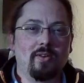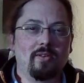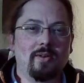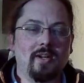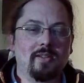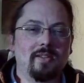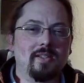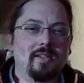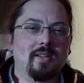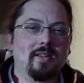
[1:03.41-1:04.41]
Well,
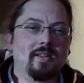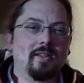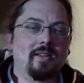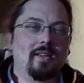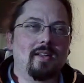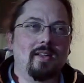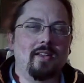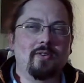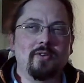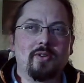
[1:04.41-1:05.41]

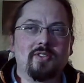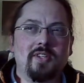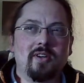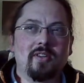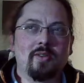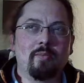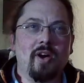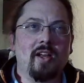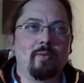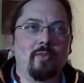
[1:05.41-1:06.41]
you'll notice here in the
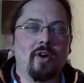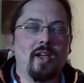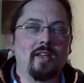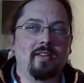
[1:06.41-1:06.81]
bottom right